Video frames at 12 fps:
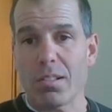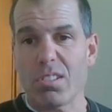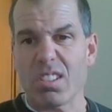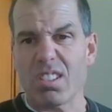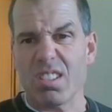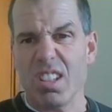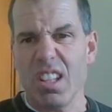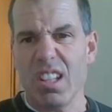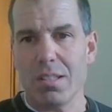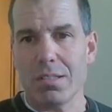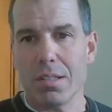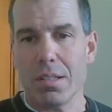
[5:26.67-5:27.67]
just
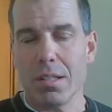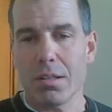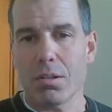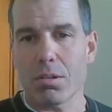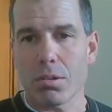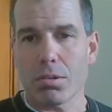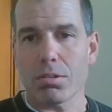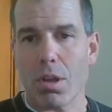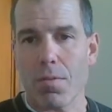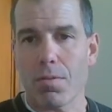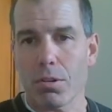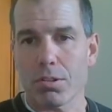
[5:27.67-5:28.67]
easy little
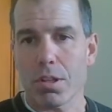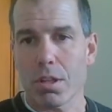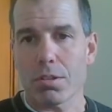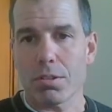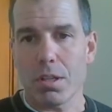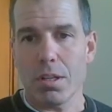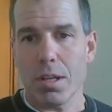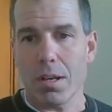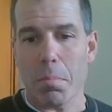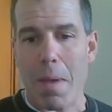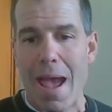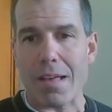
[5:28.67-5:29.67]
software skills that you need
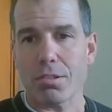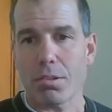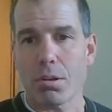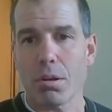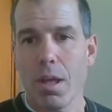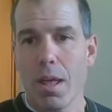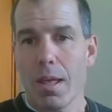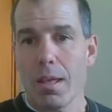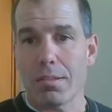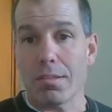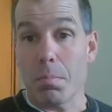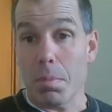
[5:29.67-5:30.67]
to master
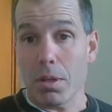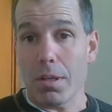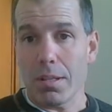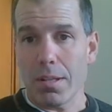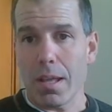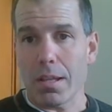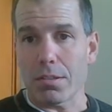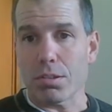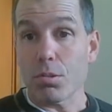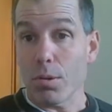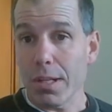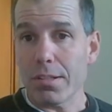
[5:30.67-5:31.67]
is the ability to take a
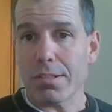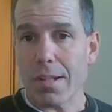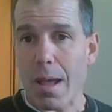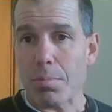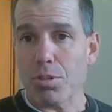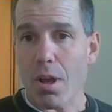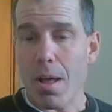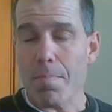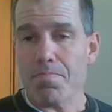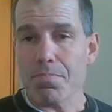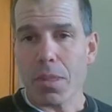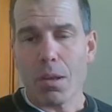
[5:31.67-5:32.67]
screen
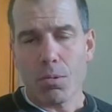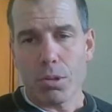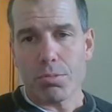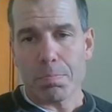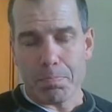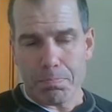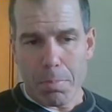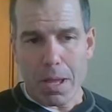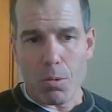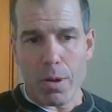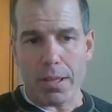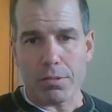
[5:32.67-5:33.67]
snapshot, which,
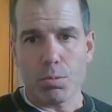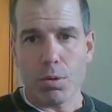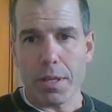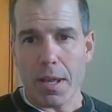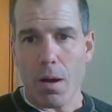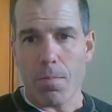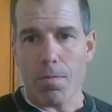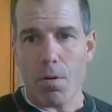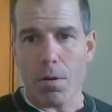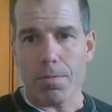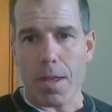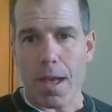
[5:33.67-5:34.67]
by the way, is really
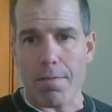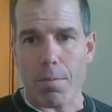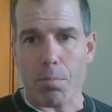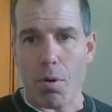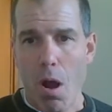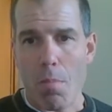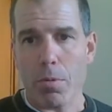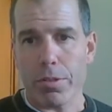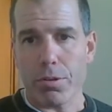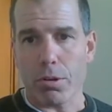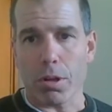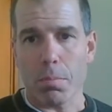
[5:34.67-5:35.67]
helpful if you have a problem
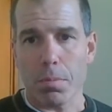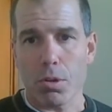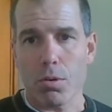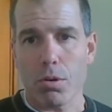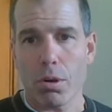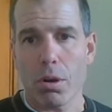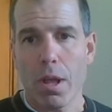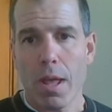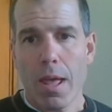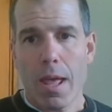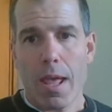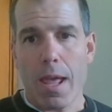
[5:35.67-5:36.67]
with your computer
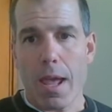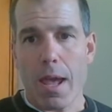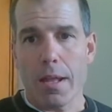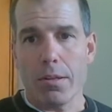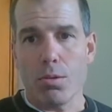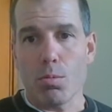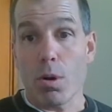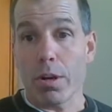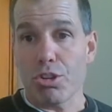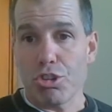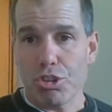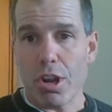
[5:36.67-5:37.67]
and you want
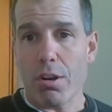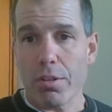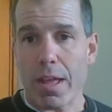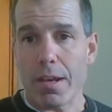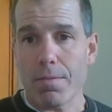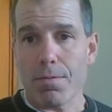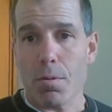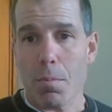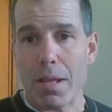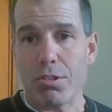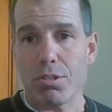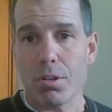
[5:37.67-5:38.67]
to share that
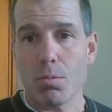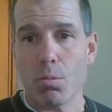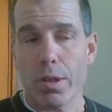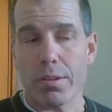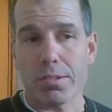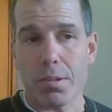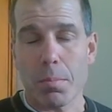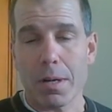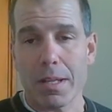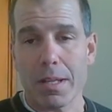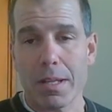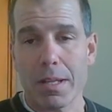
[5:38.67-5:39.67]
information with
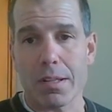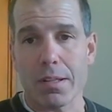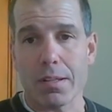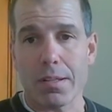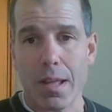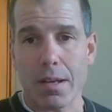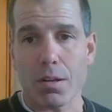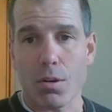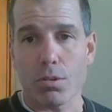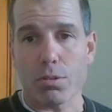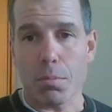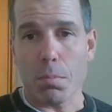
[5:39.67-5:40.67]
somebody that's in
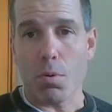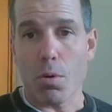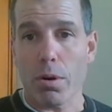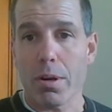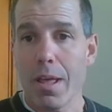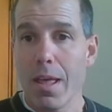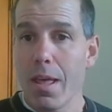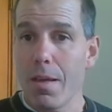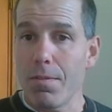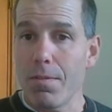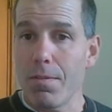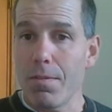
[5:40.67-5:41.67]
technical support.
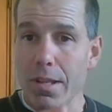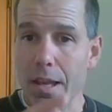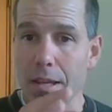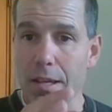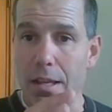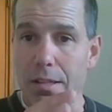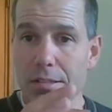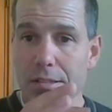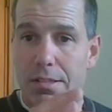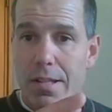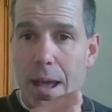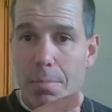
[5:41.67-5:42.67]
If you can take a
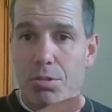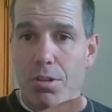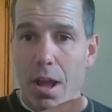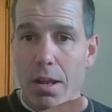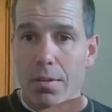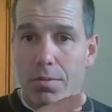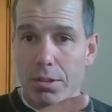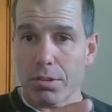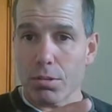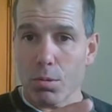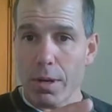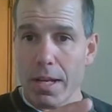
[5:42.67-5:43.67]
snapshot of the
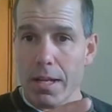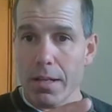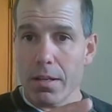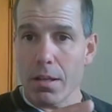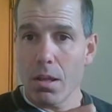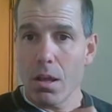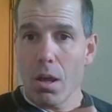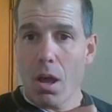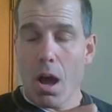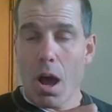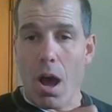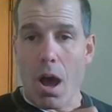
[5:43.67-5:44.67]
screen
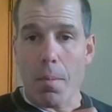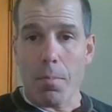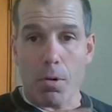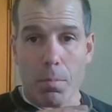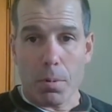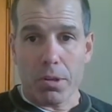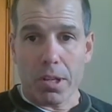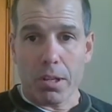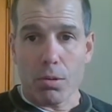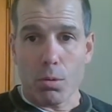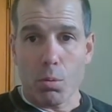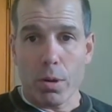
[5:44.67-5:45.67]
or a
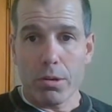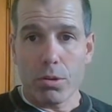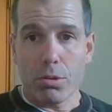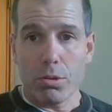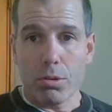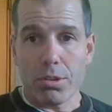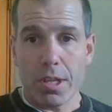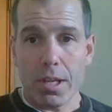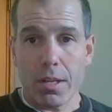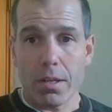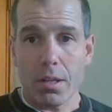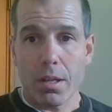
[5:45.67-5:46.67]
particular window you're
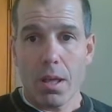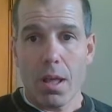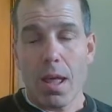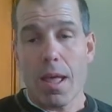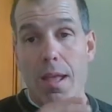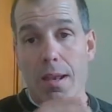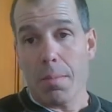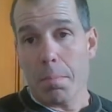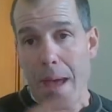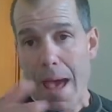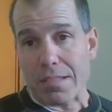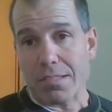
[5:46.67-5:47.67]
seeing and then
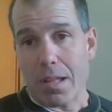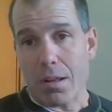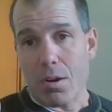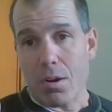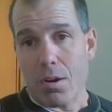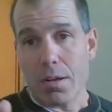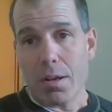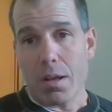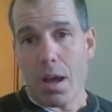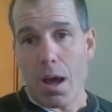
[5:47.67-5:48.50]
pass that on.